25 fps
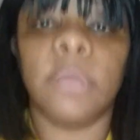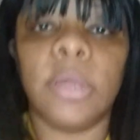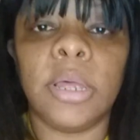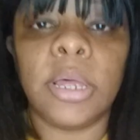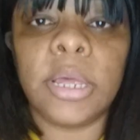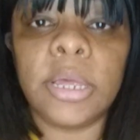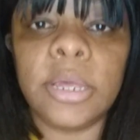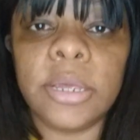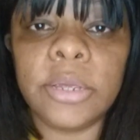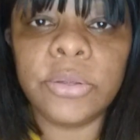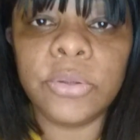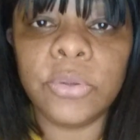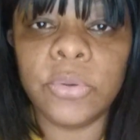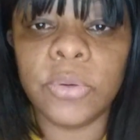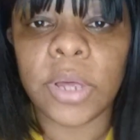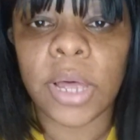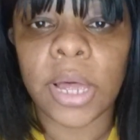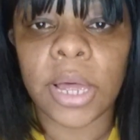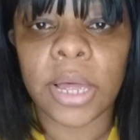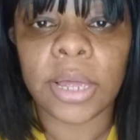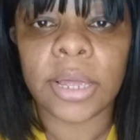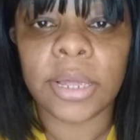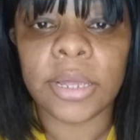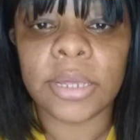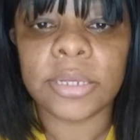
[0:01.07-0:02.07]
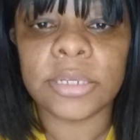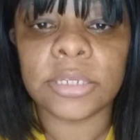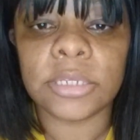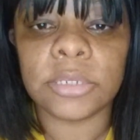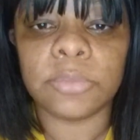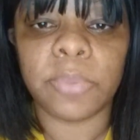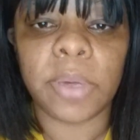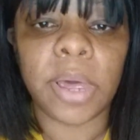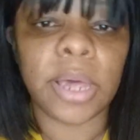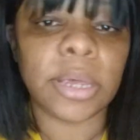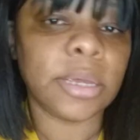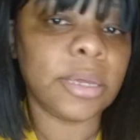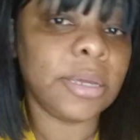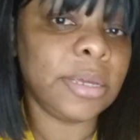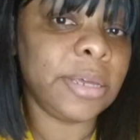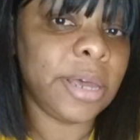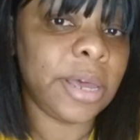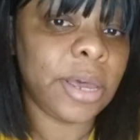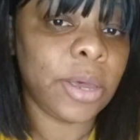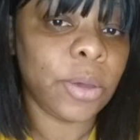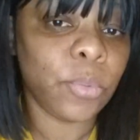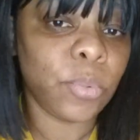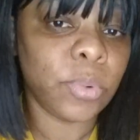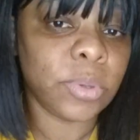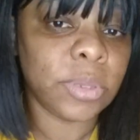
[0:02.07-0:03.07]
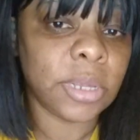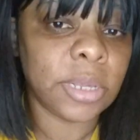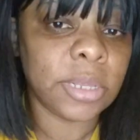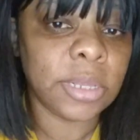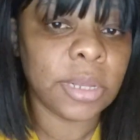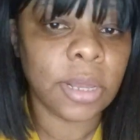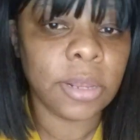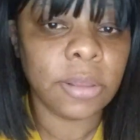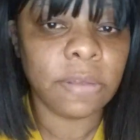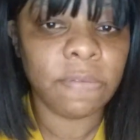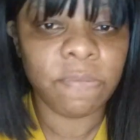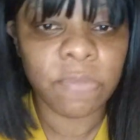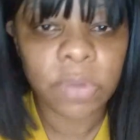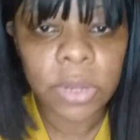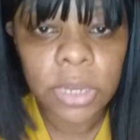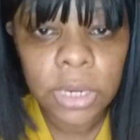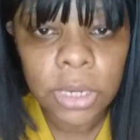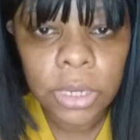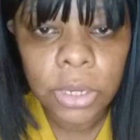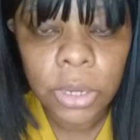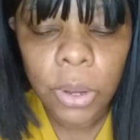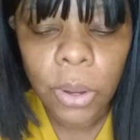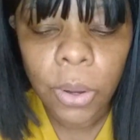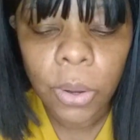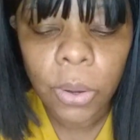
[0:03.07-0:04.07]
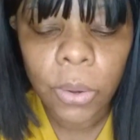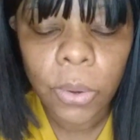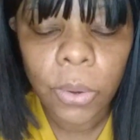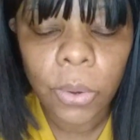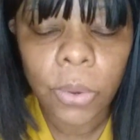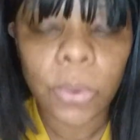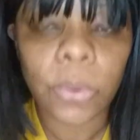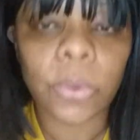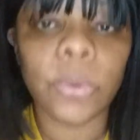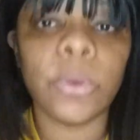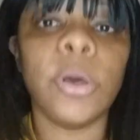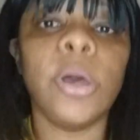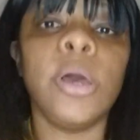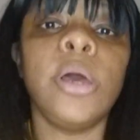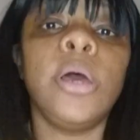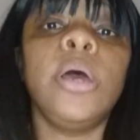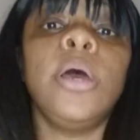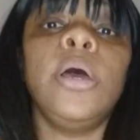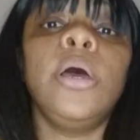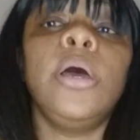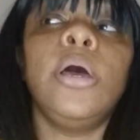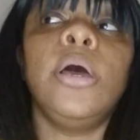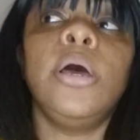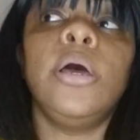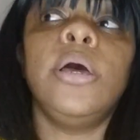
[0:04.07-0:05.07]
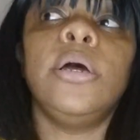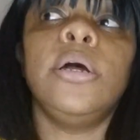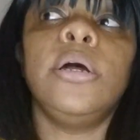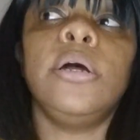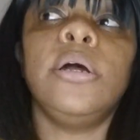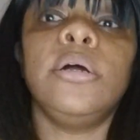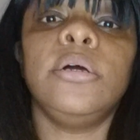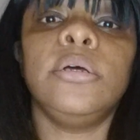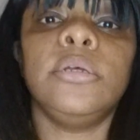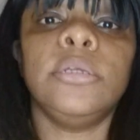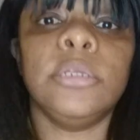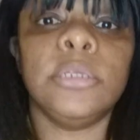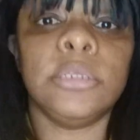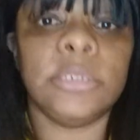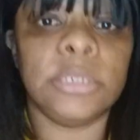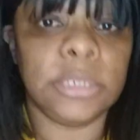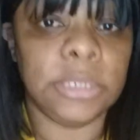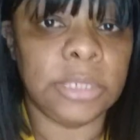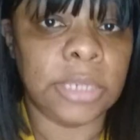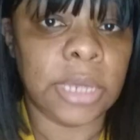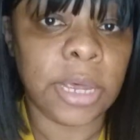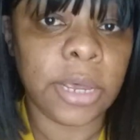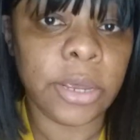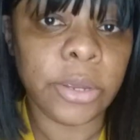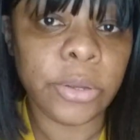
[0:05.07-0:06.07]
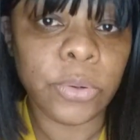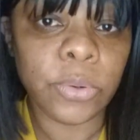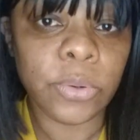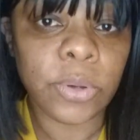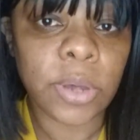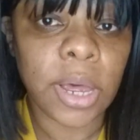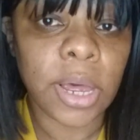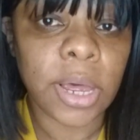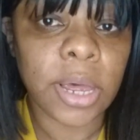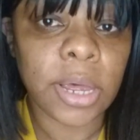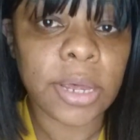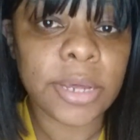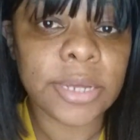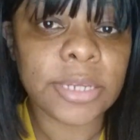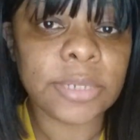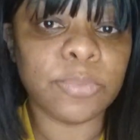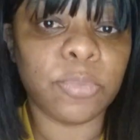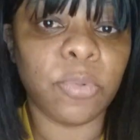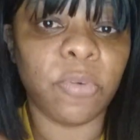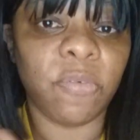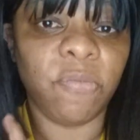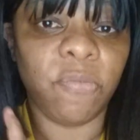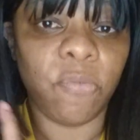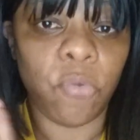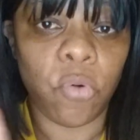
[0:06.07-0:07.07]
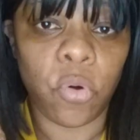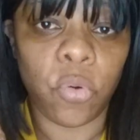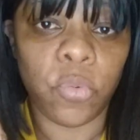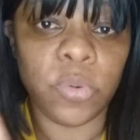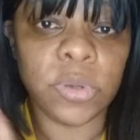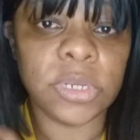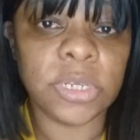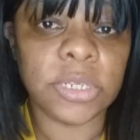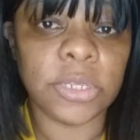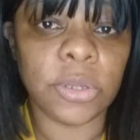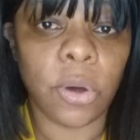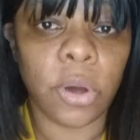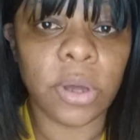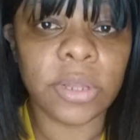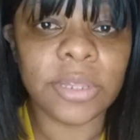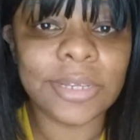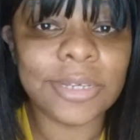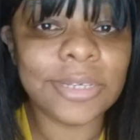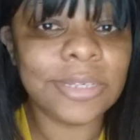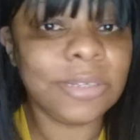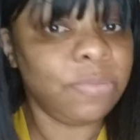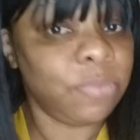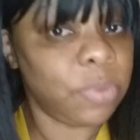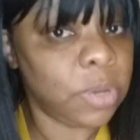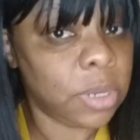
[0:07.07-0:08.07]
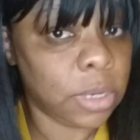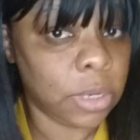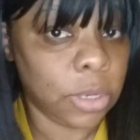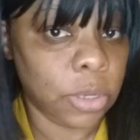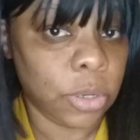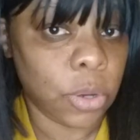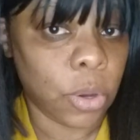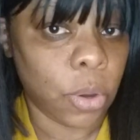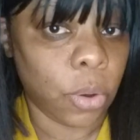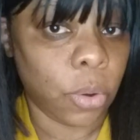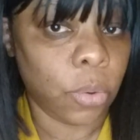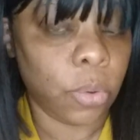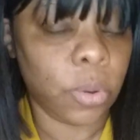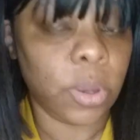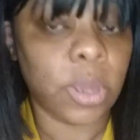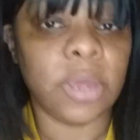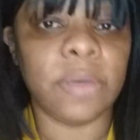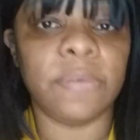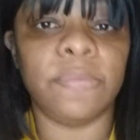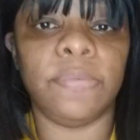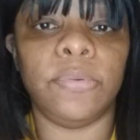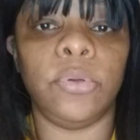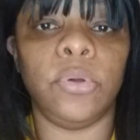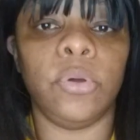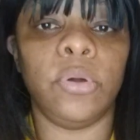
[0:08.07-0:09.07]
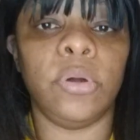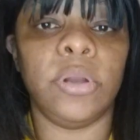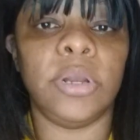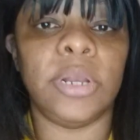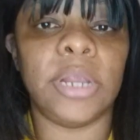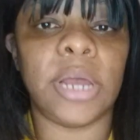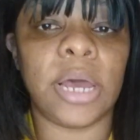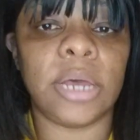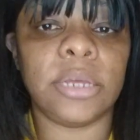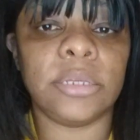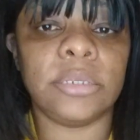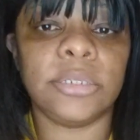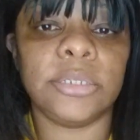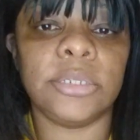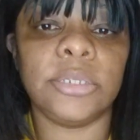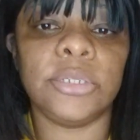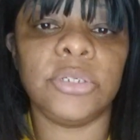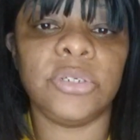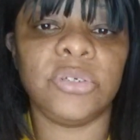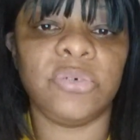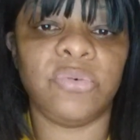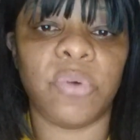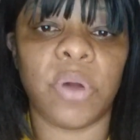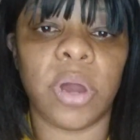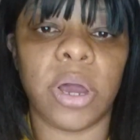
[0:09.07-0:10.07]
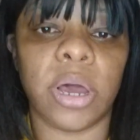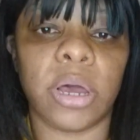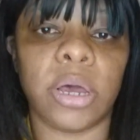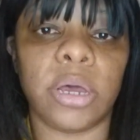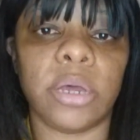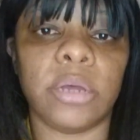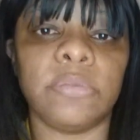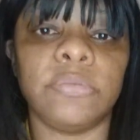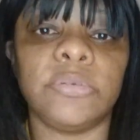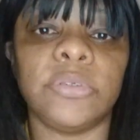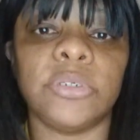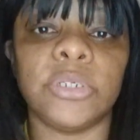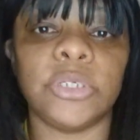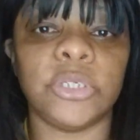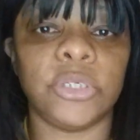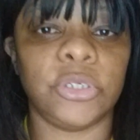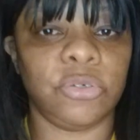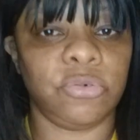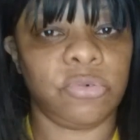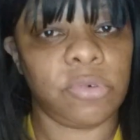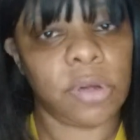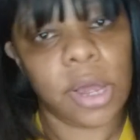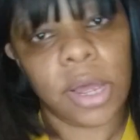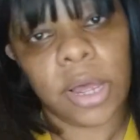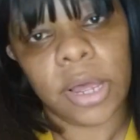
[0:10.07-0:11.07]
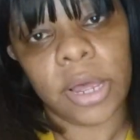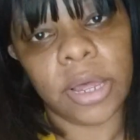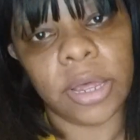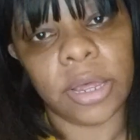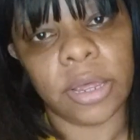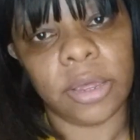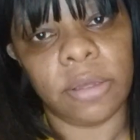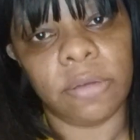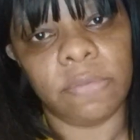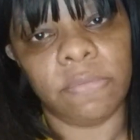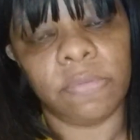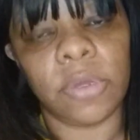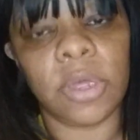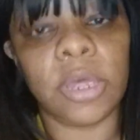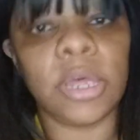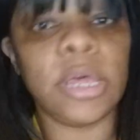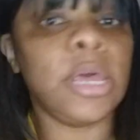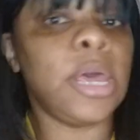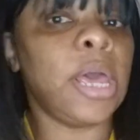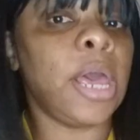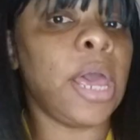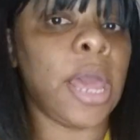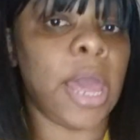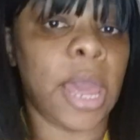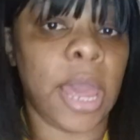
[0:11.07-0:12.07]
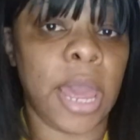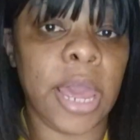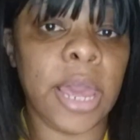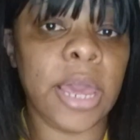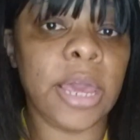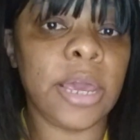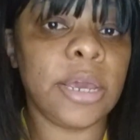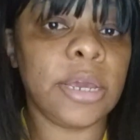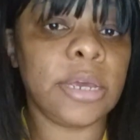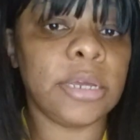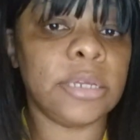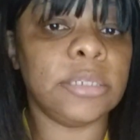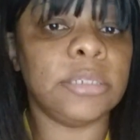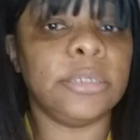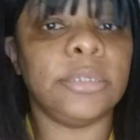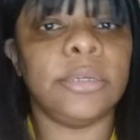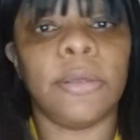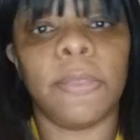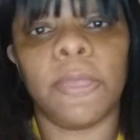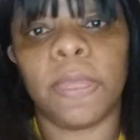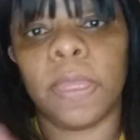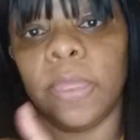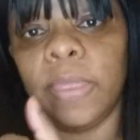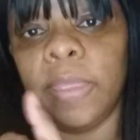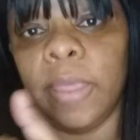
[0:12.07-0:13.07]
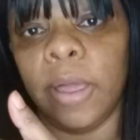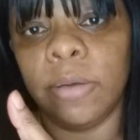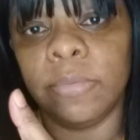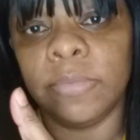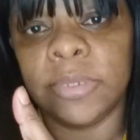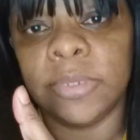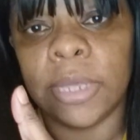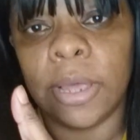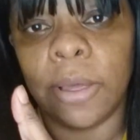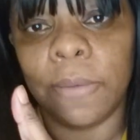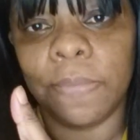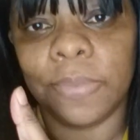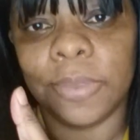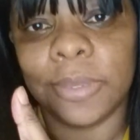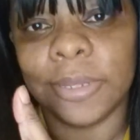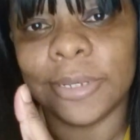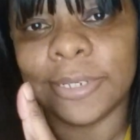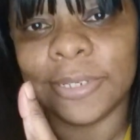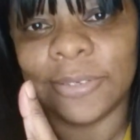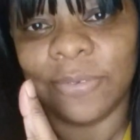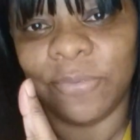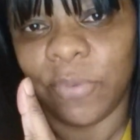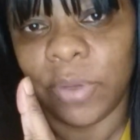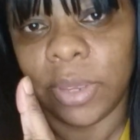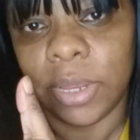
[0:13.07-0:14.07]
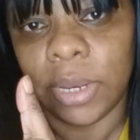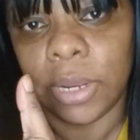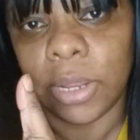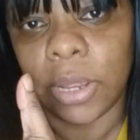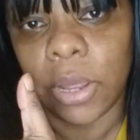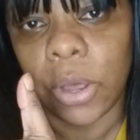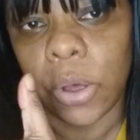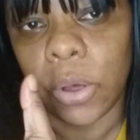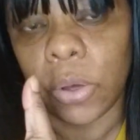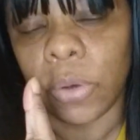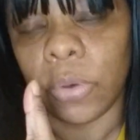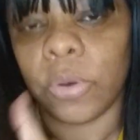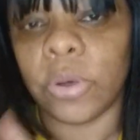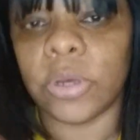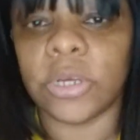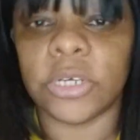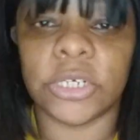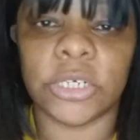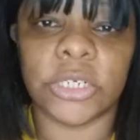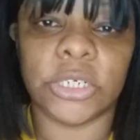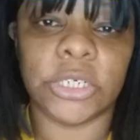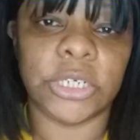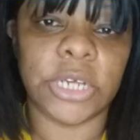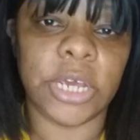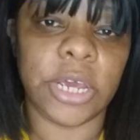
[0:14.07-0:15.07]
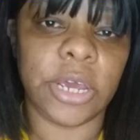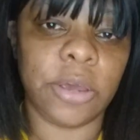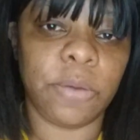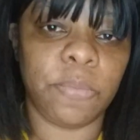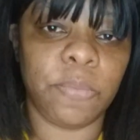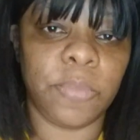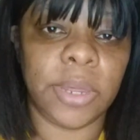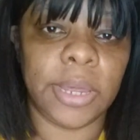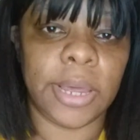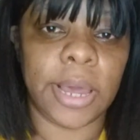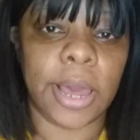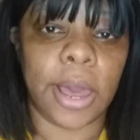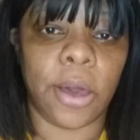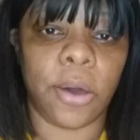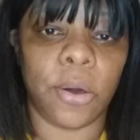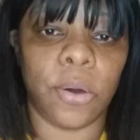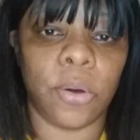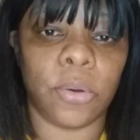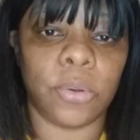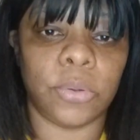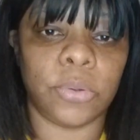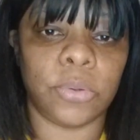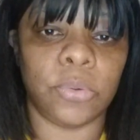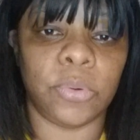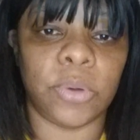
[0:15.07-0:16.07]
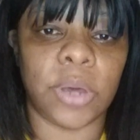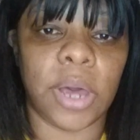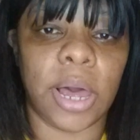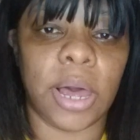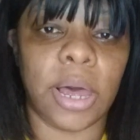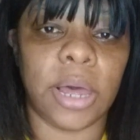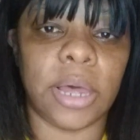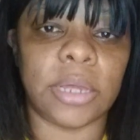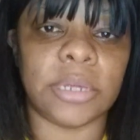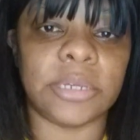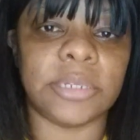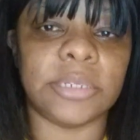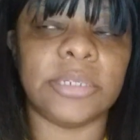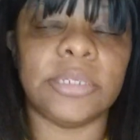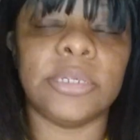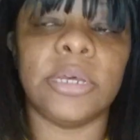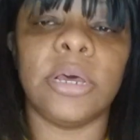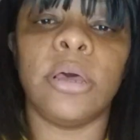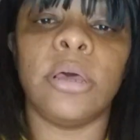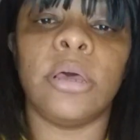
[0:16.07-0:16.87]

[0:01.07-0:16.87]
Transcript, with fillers: hey you guys back again with another video today you guys before we start this video if you're not subscribed subscribe and thumbs up this video share me out you guys